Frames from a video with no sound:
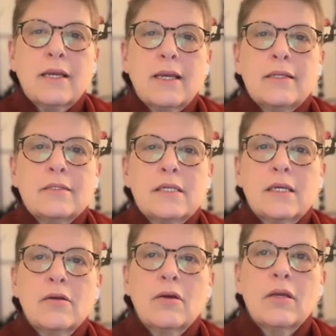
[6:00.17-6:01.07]
and
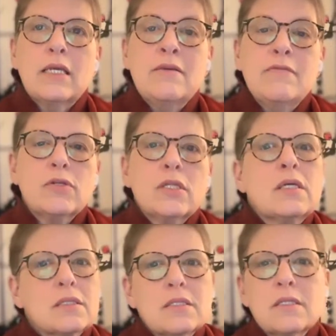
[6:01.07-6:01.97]
evil
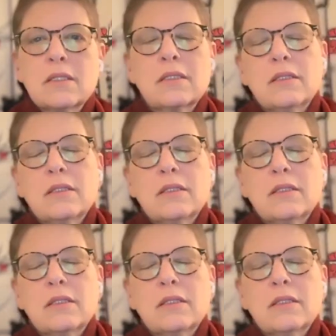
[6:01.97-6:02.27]
things,